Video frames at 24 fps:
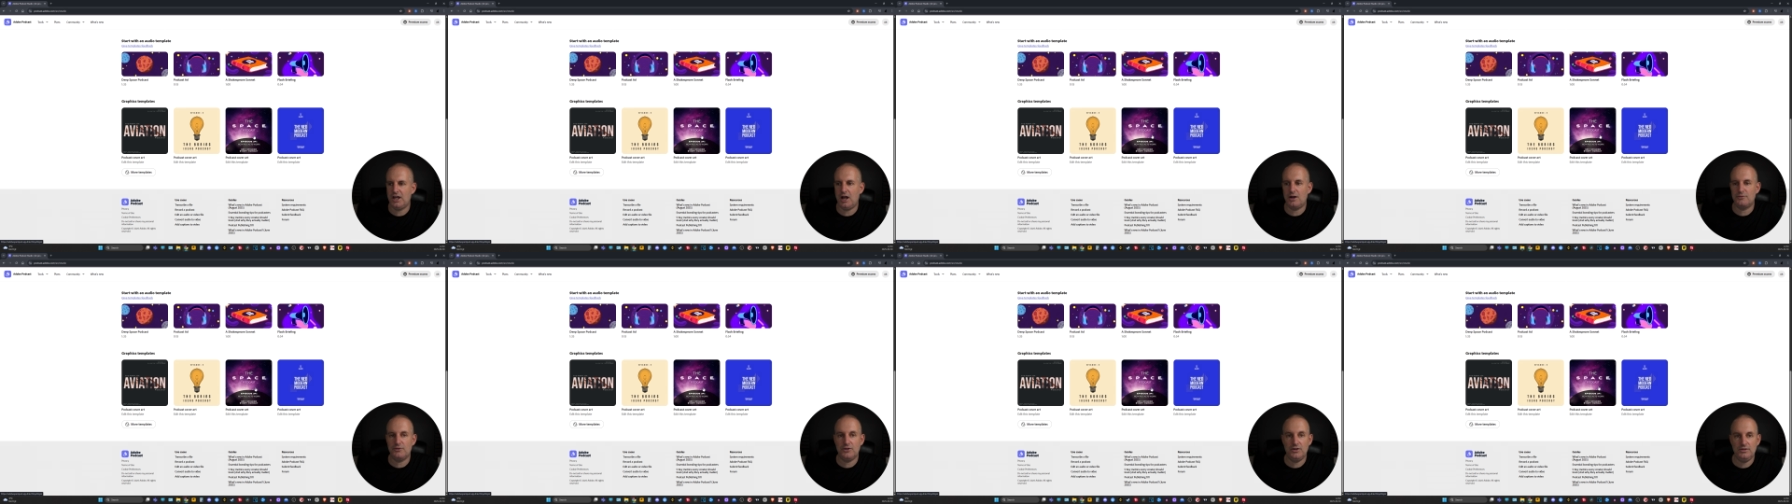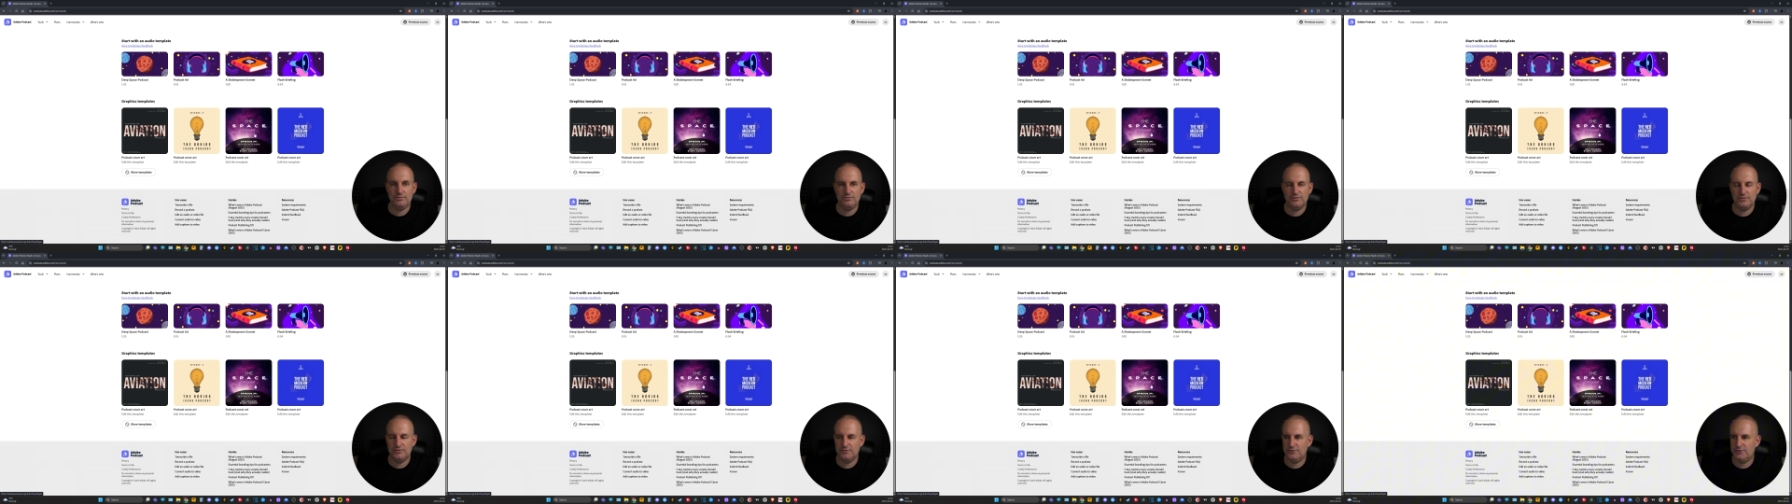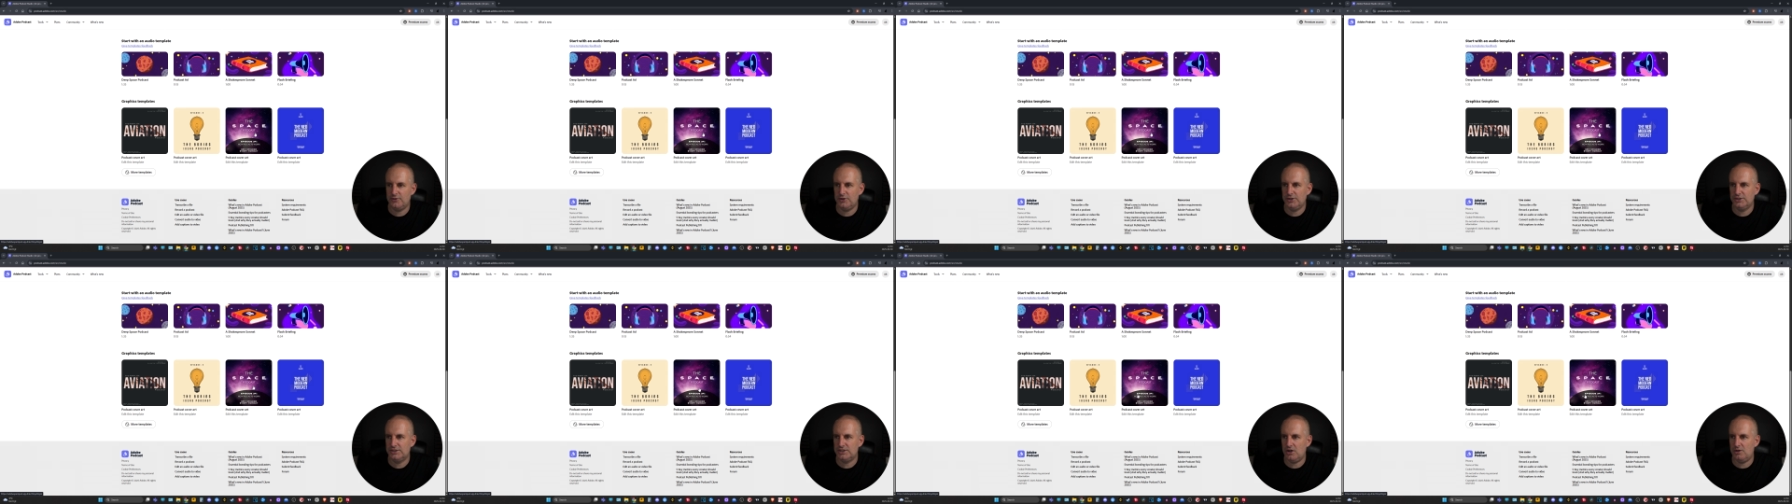cover,
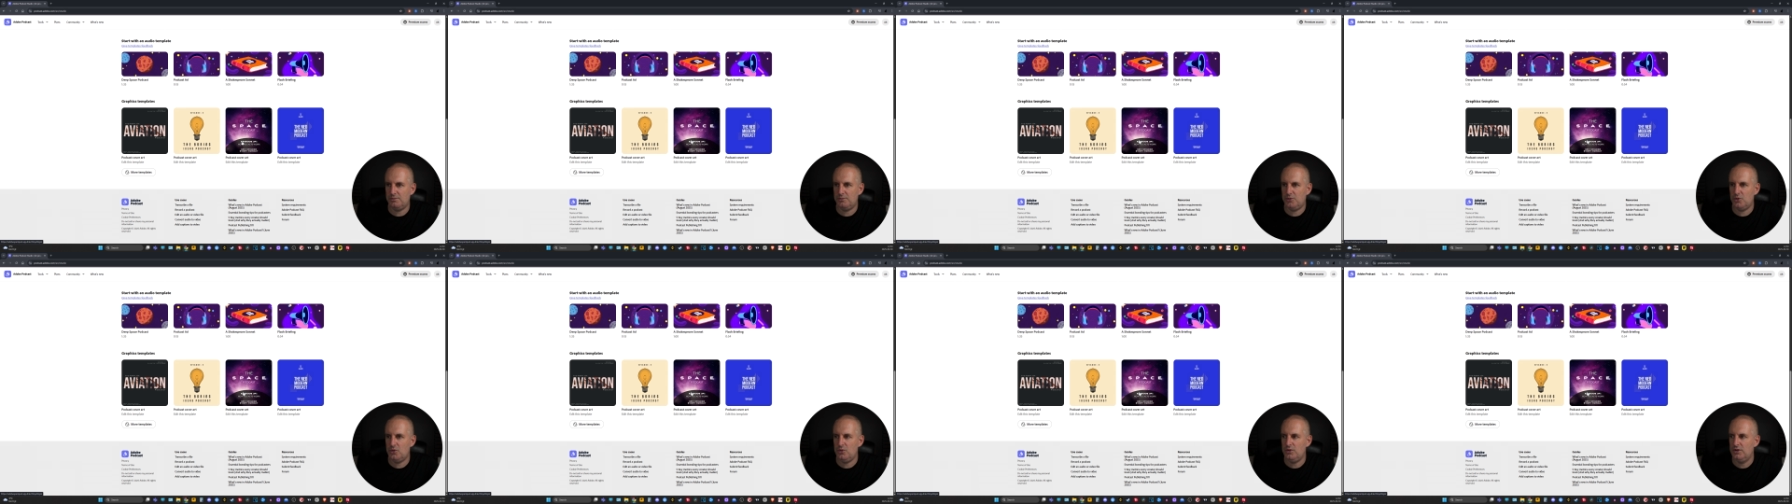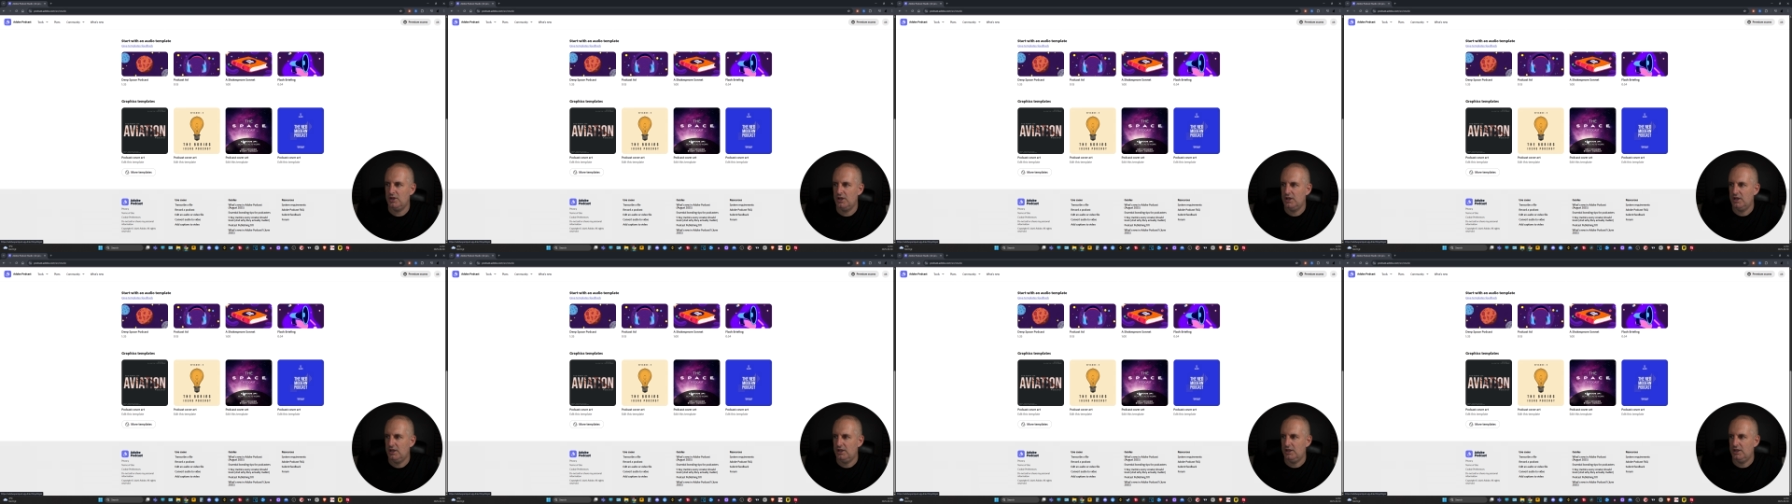for example,